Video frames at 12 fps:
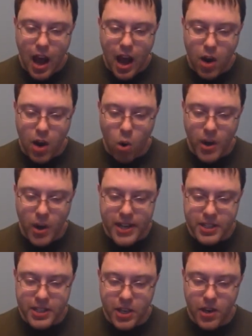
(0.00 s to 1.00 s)

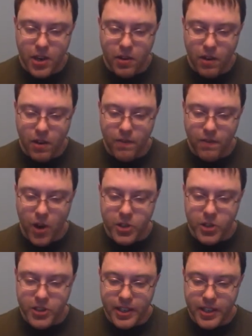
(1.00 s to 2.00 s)
According to
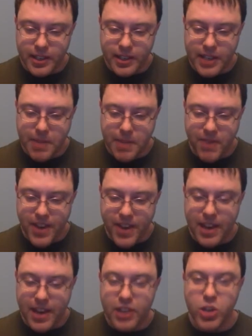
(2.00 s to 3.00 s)
1
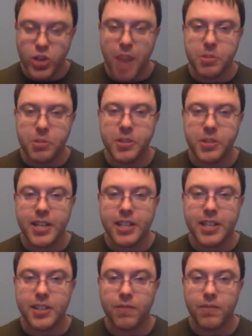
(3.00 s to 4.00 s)
Timothy chapter
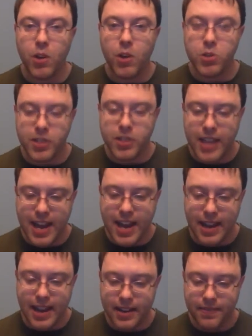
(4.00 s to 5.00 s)
6, verse 10,